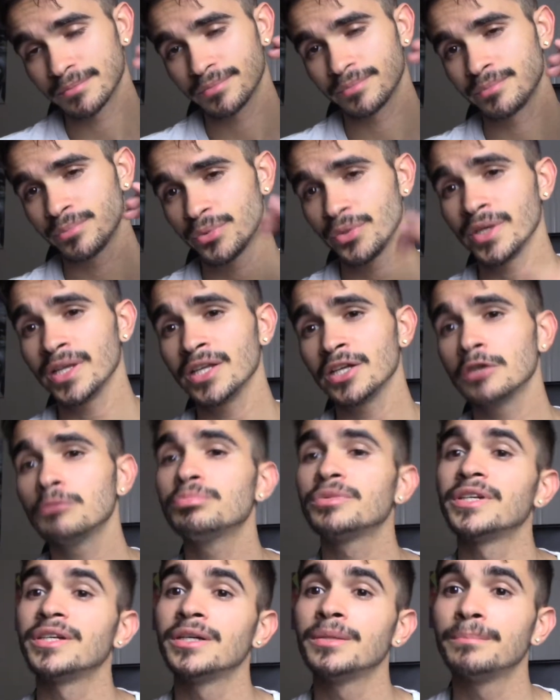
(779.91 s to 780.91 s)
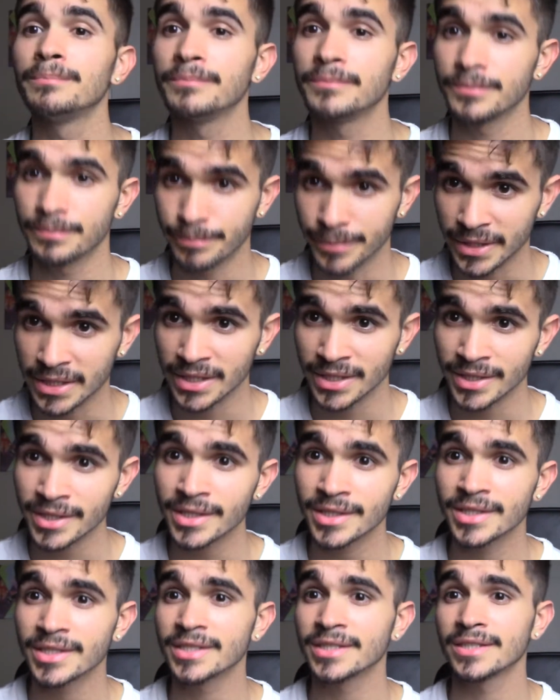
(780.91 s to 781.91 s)
pretty up there,
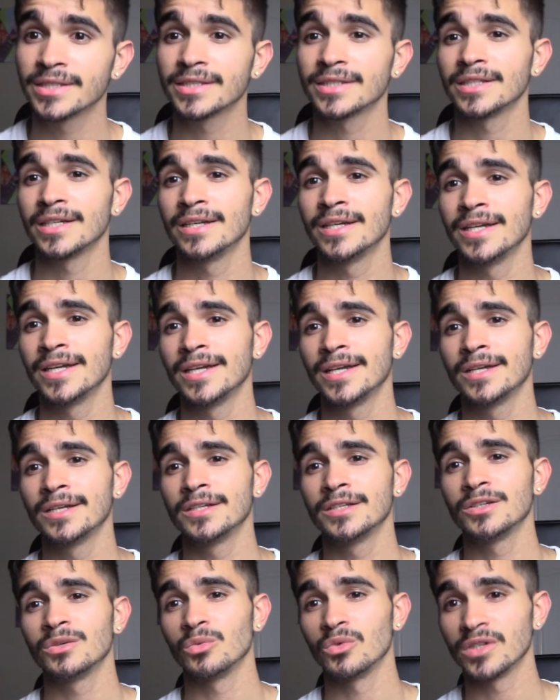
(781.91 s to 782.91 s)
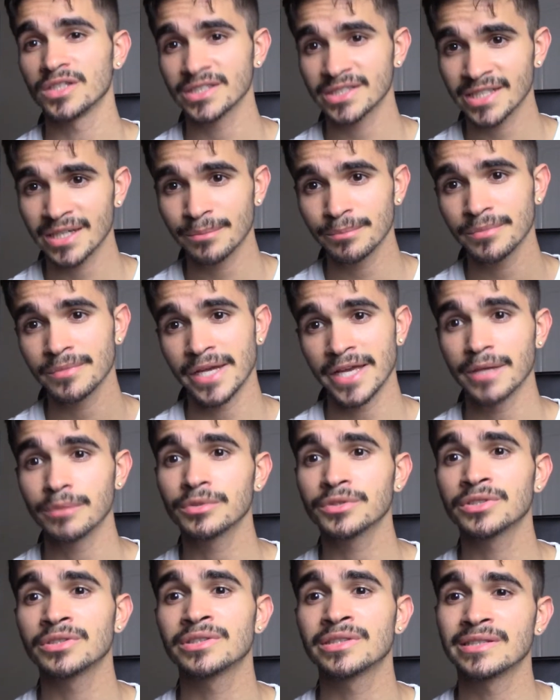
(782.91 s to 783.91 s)
because once I'm able
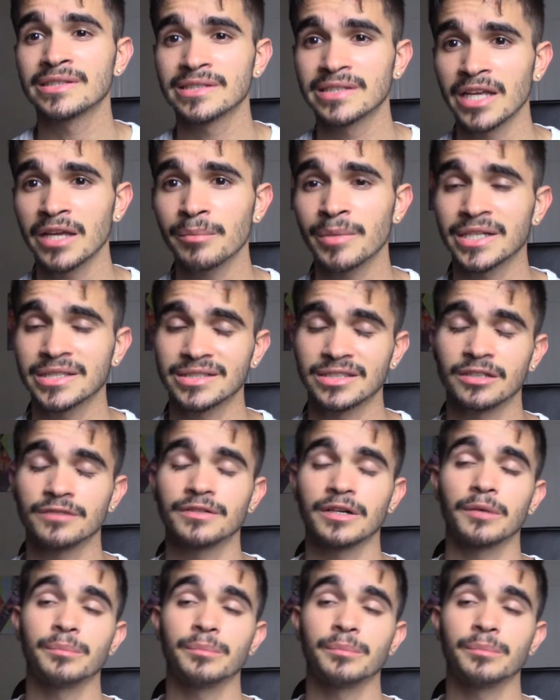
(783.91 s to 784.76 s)
to sustain myself, I'll